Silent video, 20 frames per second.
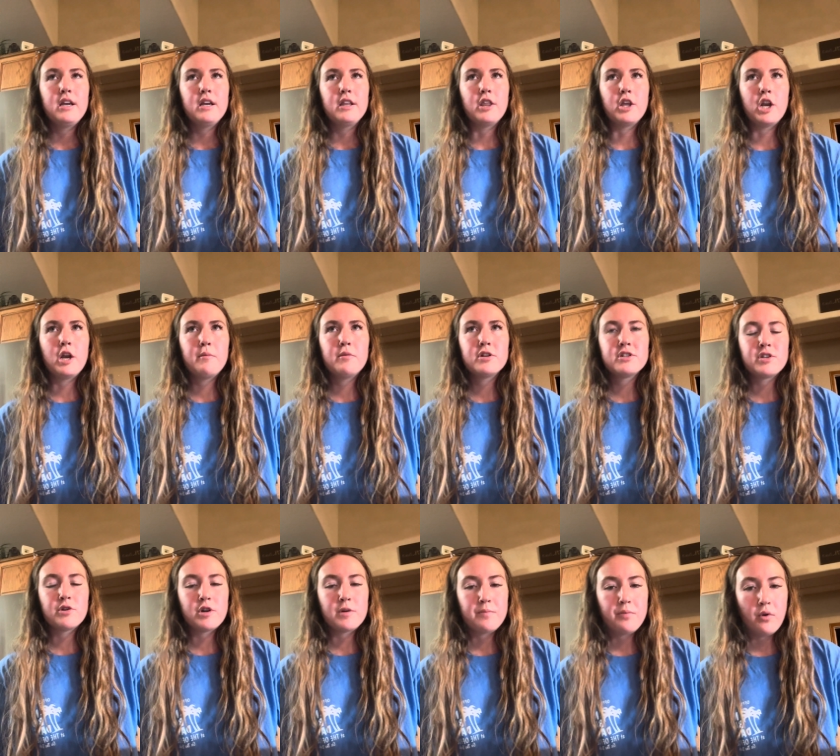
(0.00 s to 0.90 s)
The numbers
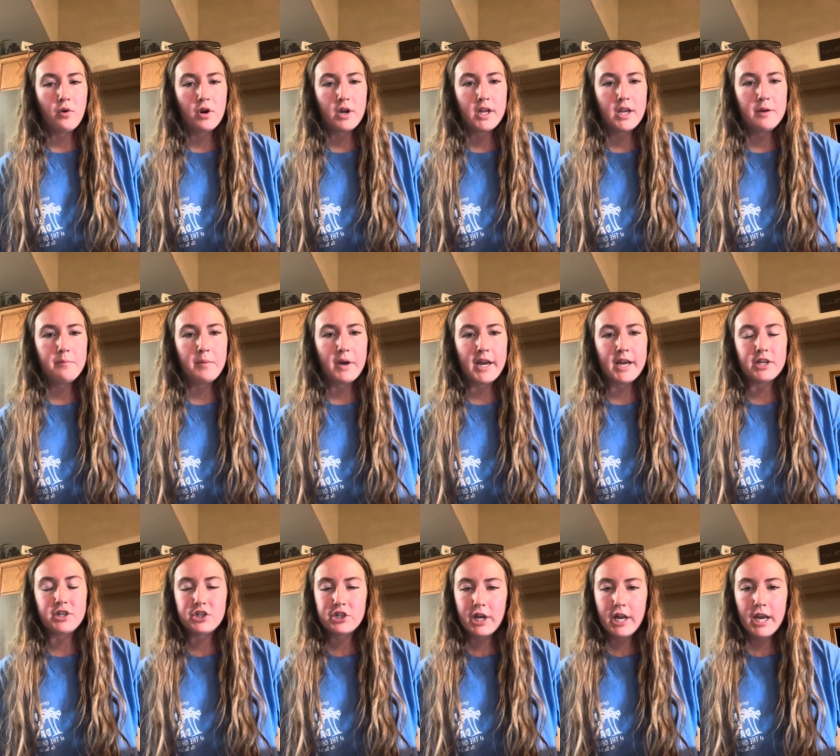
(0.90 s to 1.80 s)
are reported by a
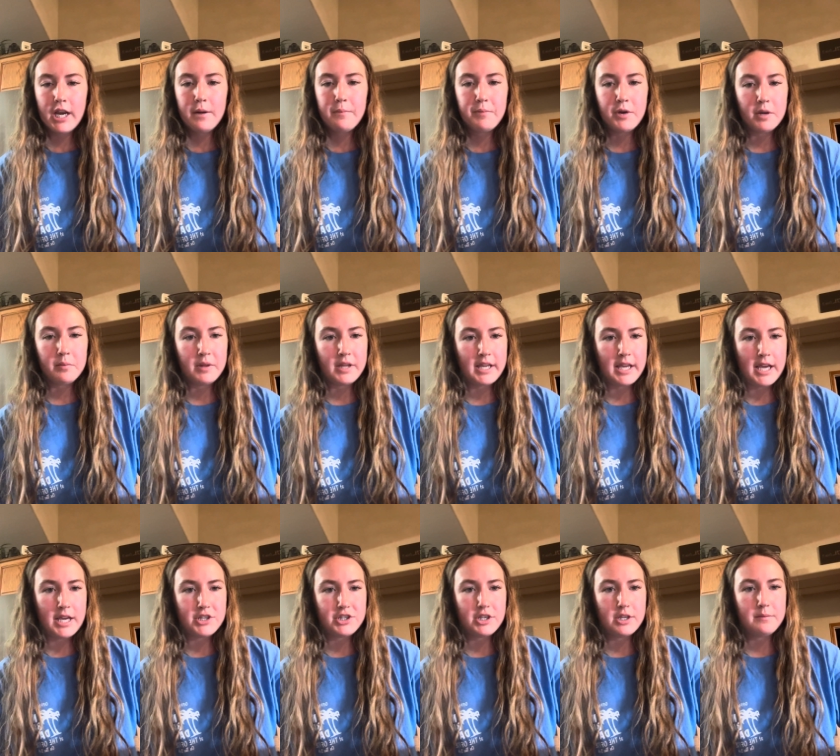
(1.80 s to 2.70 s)
trade
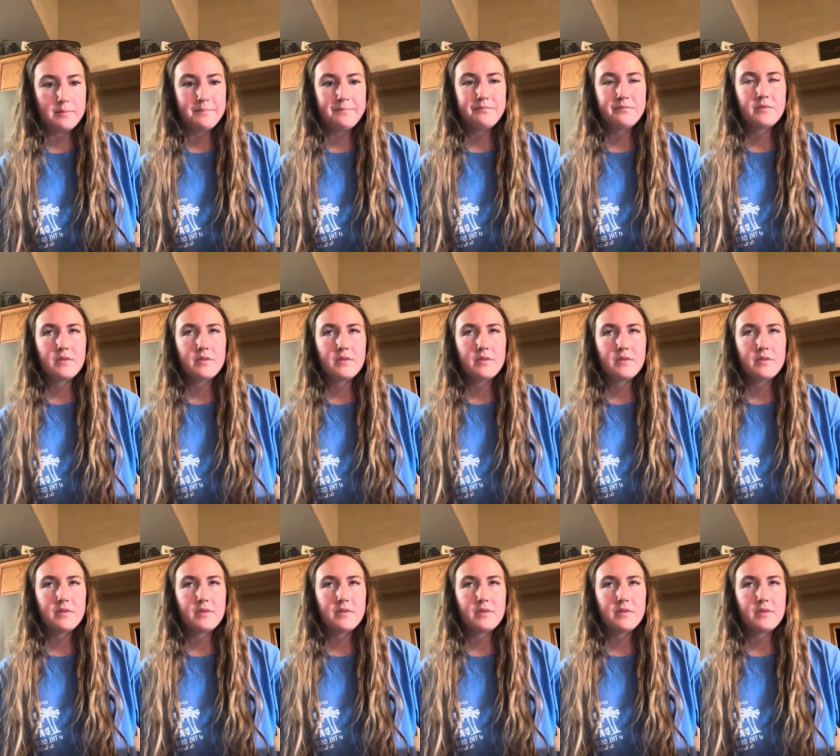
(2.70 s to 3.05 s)
publication,